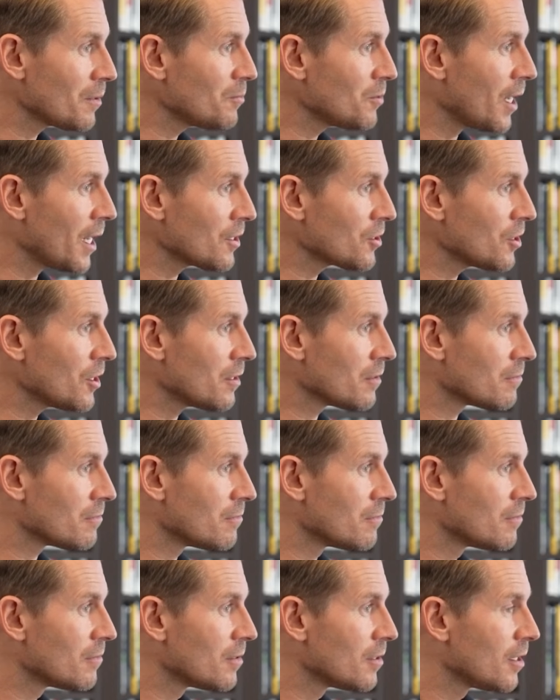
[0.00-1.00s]
objection.
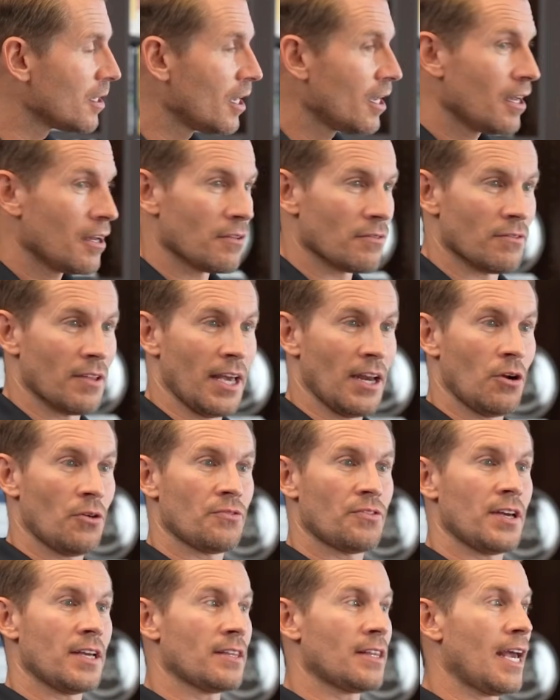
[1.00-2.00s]
They don't
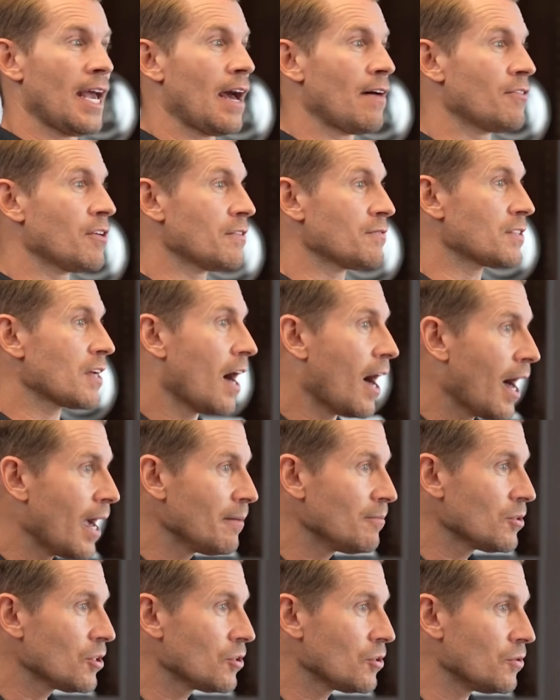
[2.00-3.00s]
think they have enough
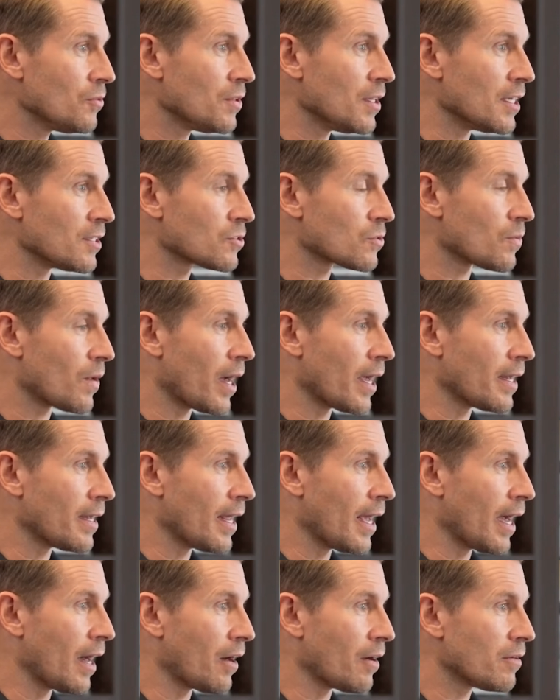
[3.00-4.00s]
time to do this right
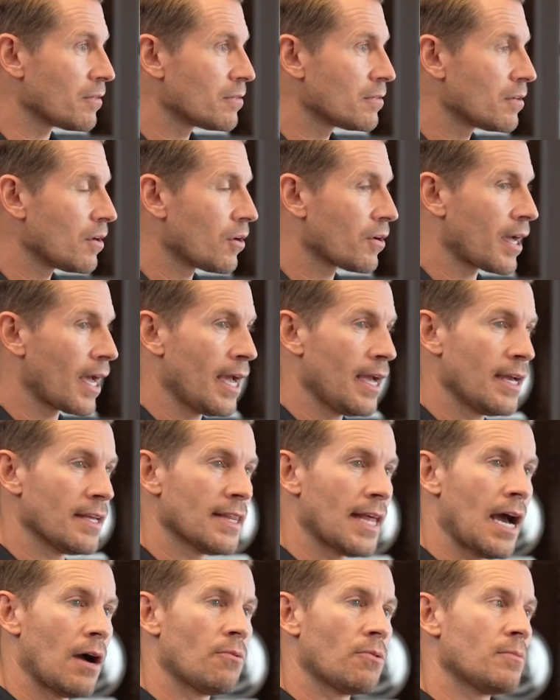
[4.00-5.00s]
now. Okay?
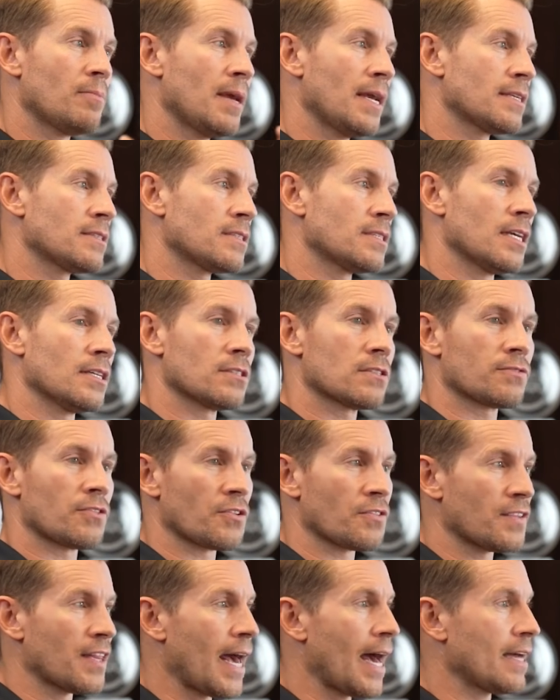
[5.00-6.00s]
And that would make sense
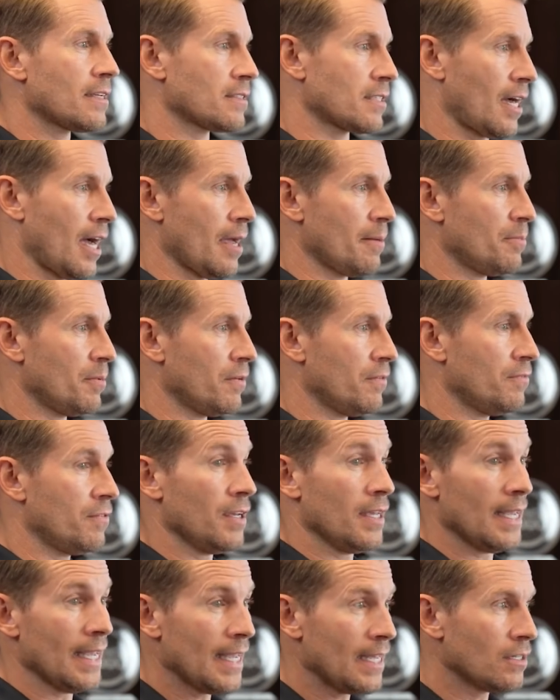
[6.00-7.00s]
for that type of
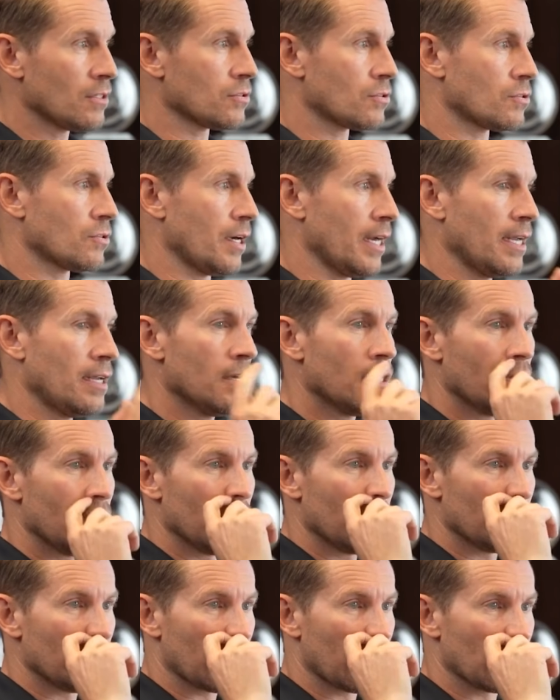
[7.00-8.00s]
industry
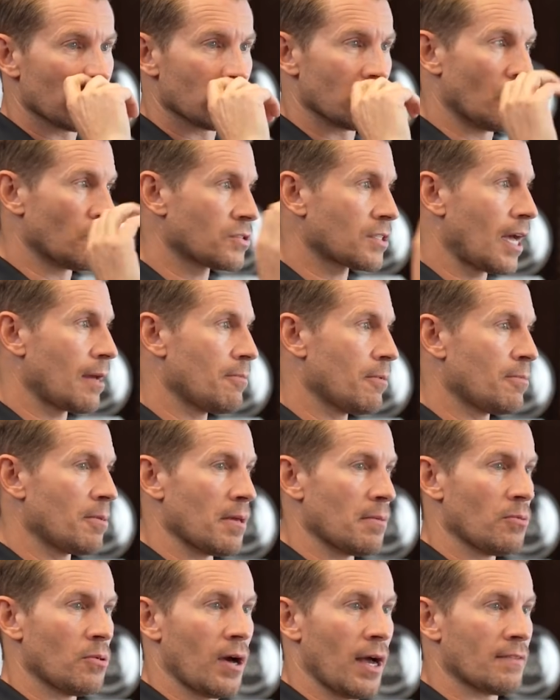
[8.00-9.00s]
because those type of
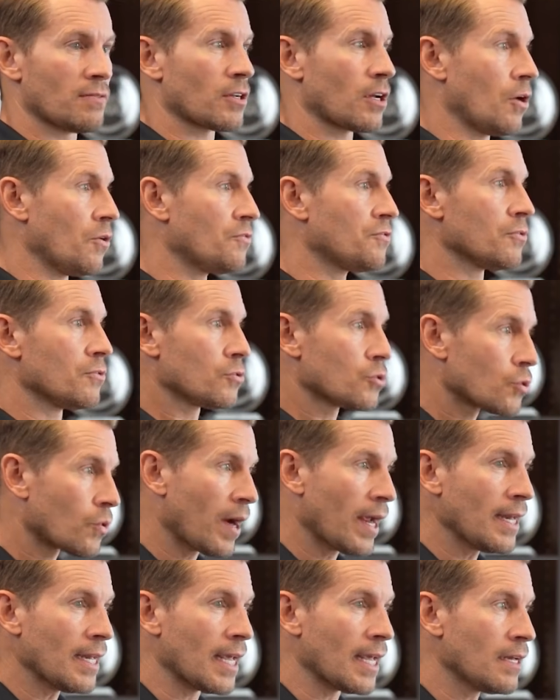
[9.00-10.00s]
people have to go through
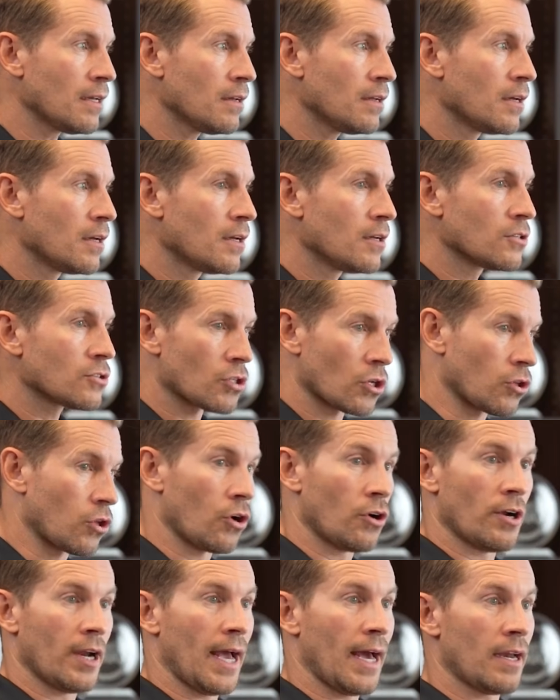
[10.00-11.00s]
training to
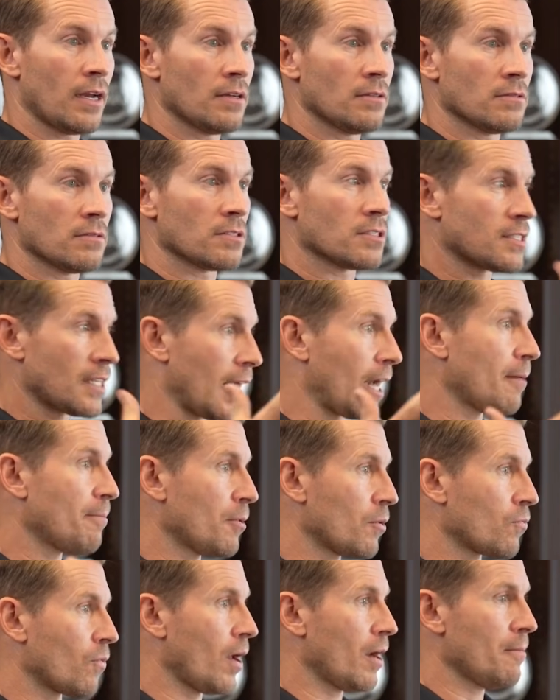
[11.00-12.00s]
learn how to set up
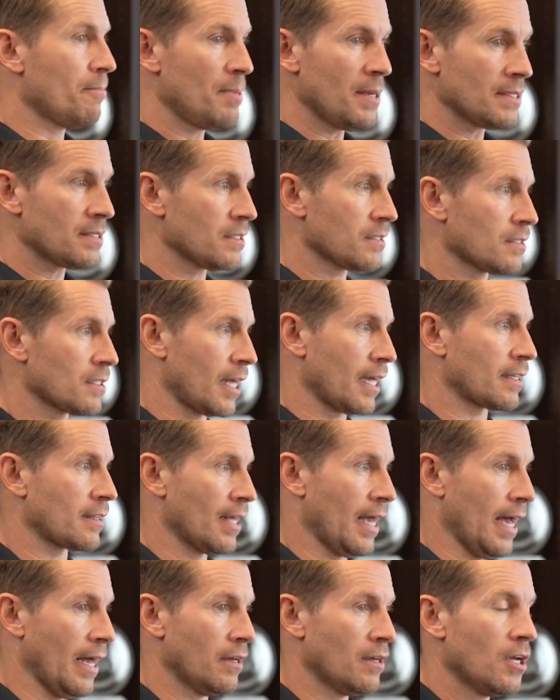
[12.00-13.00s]
and run a business like
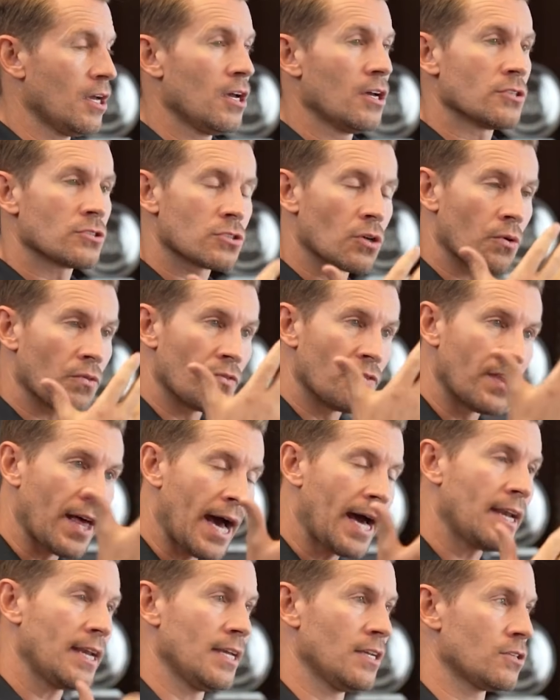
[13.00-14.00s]
that. So
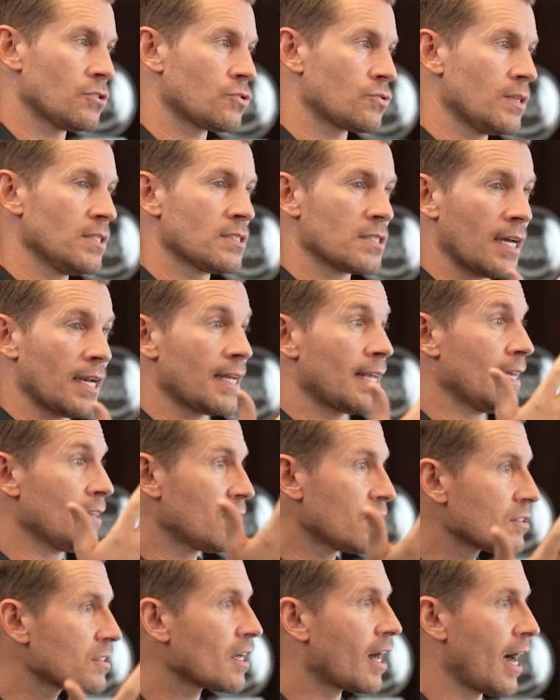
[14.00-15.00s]
that industry is going to
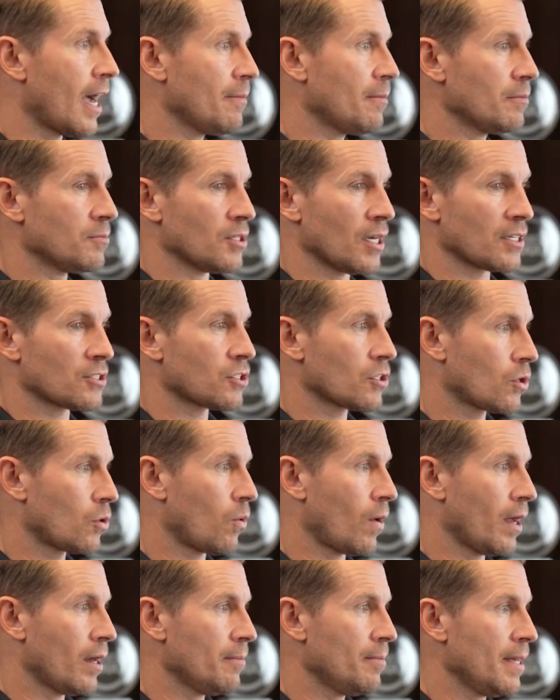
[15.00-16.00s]
get the time objection
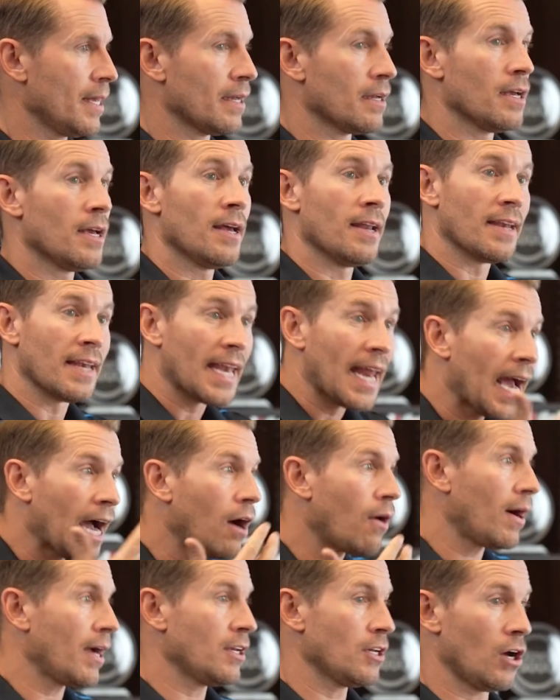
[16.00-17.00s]
quite a bit.
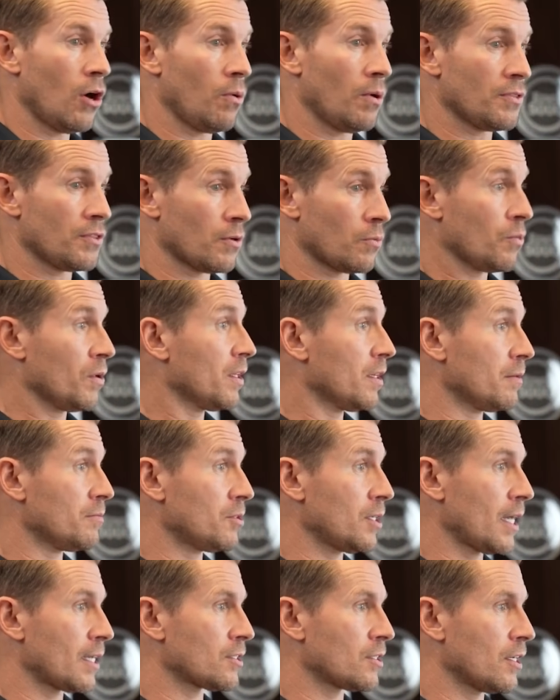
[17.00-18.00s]
Now I know what the real
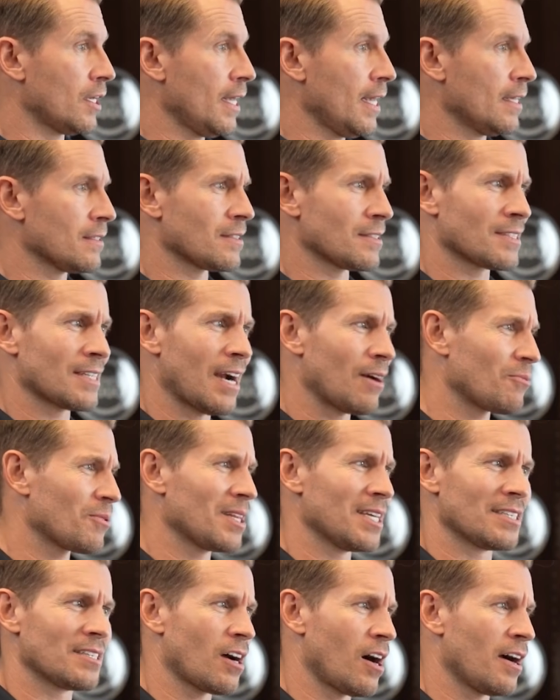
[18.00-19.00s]
objection is. It's not
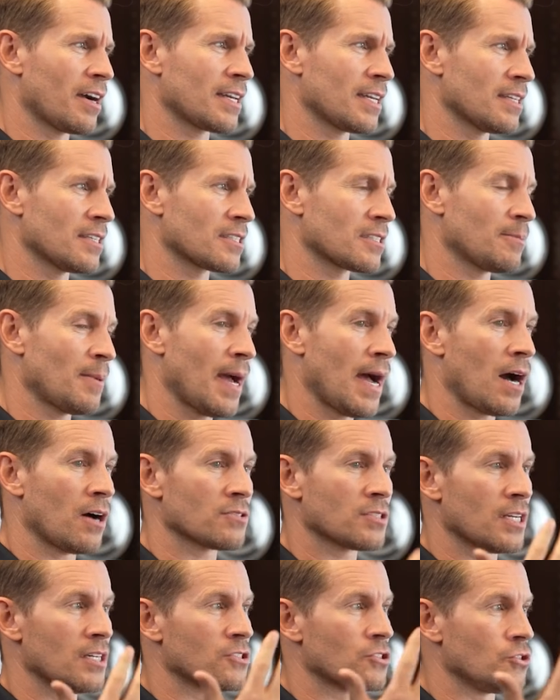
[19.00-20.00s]
really talking to the
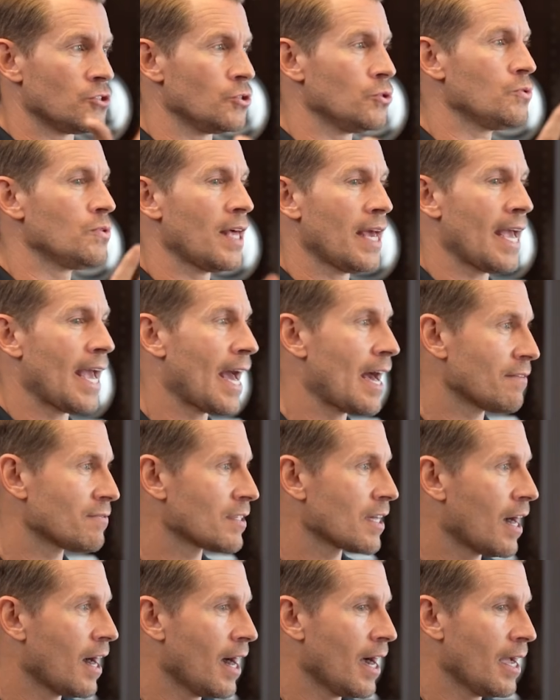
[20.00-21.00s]
spouse, it's do they have
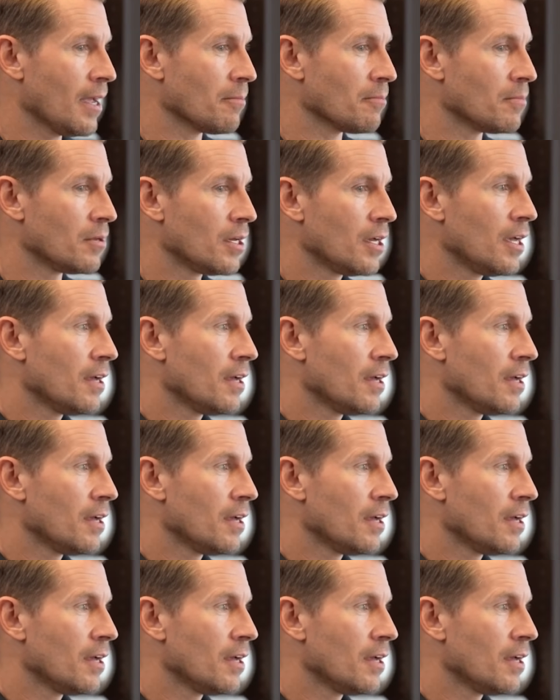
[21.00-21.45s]
time?